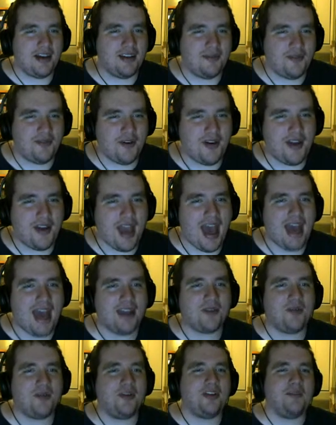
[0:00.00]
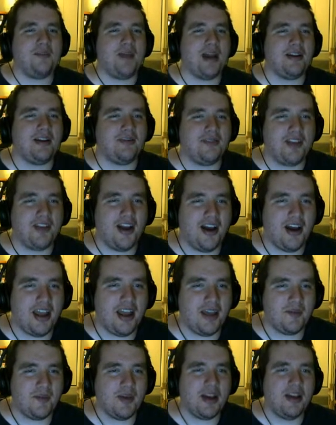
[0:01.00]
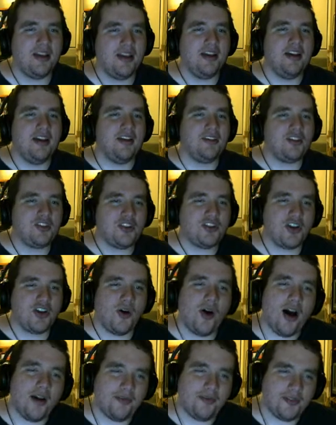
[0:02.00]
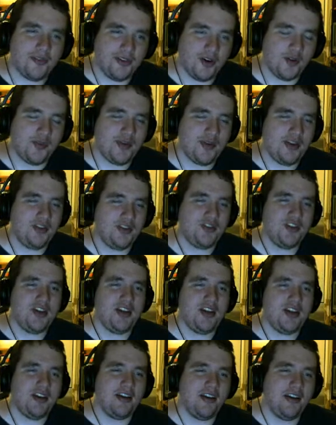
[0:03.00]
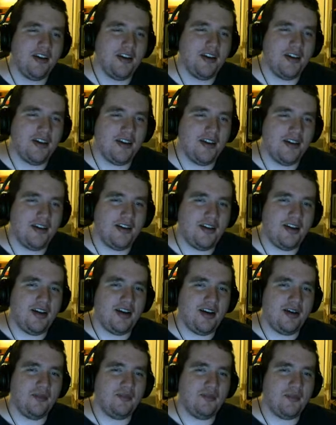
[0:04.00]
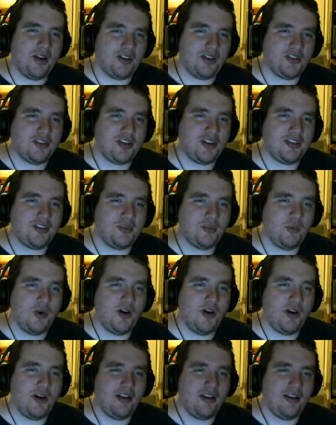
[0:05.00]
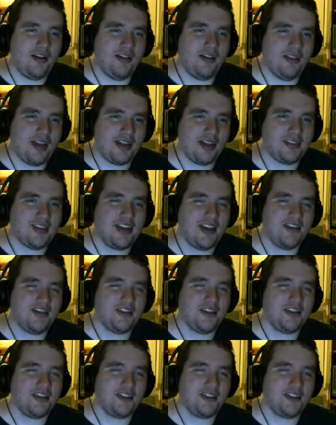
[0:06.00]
a very adequate amount of time to show off an RPG. Much less one that's ancient and